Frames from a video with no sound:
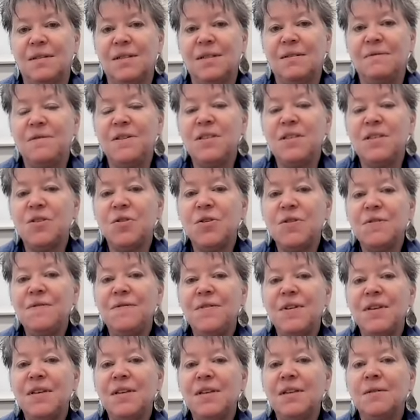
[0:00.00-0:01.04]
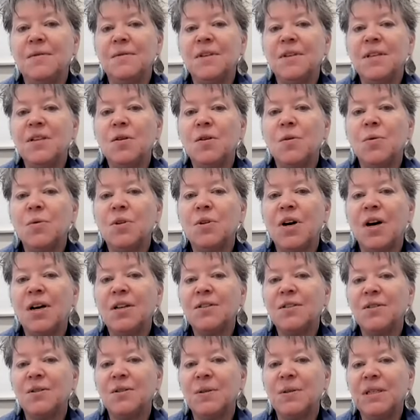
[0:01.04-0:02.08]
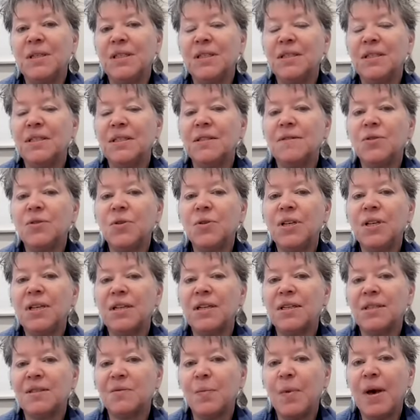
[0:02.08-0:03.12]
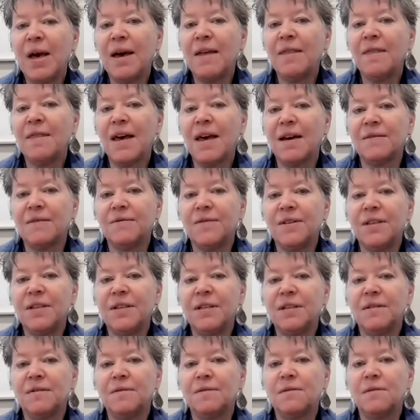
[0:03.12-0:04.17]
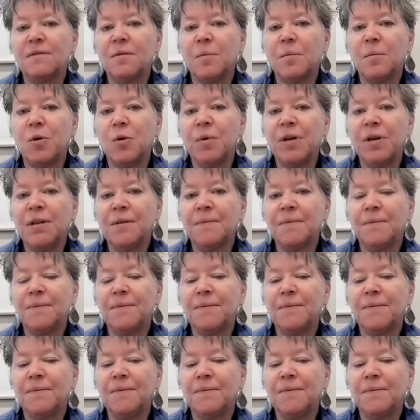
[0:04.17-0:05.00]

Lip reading: If it's a good feeling, really hold on to it and see if you can expand that feeling for a moment.